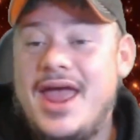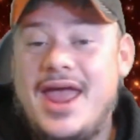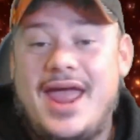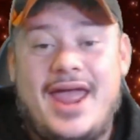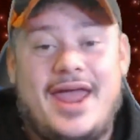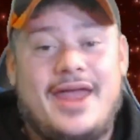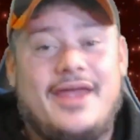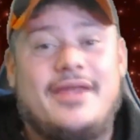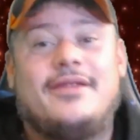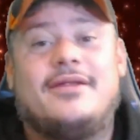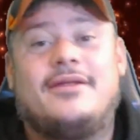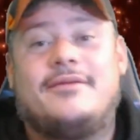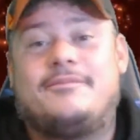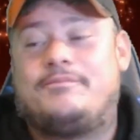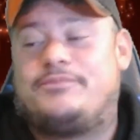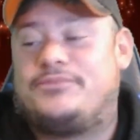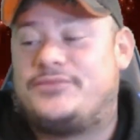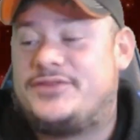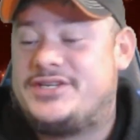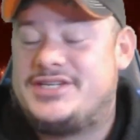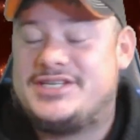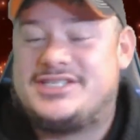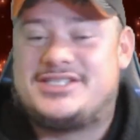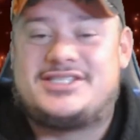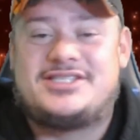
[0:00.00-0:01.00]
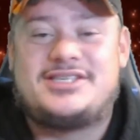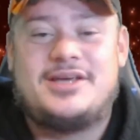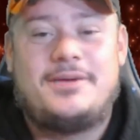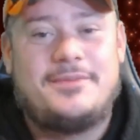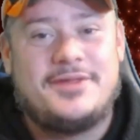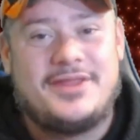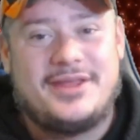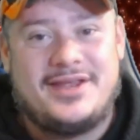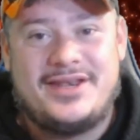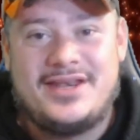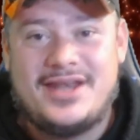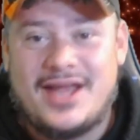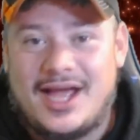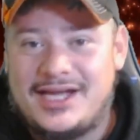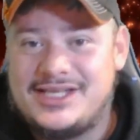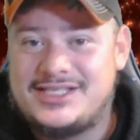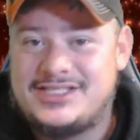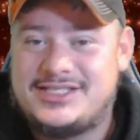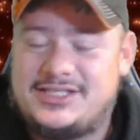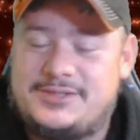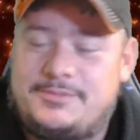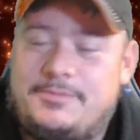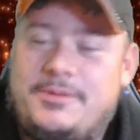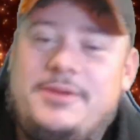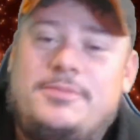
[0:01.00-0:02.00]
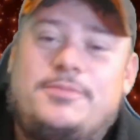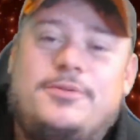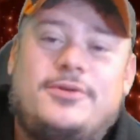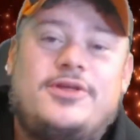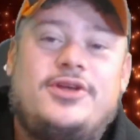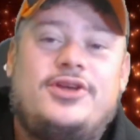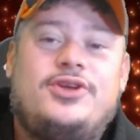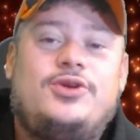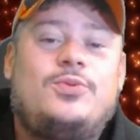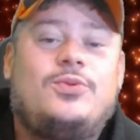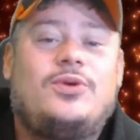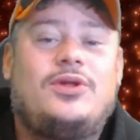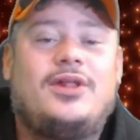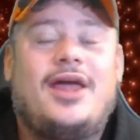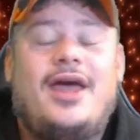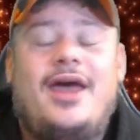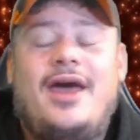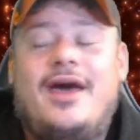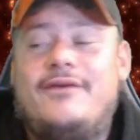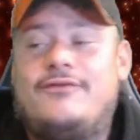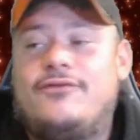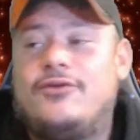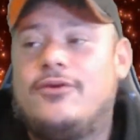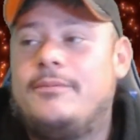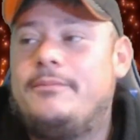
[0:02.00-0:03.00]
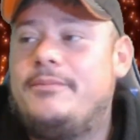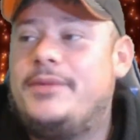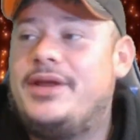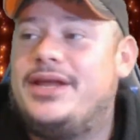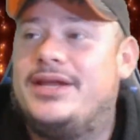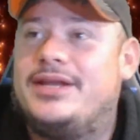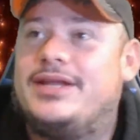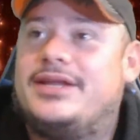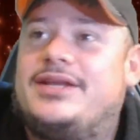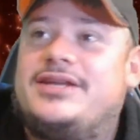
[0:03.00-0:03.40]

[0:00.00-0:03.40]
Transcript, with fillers: And just some of the nicest people that you will ever meet.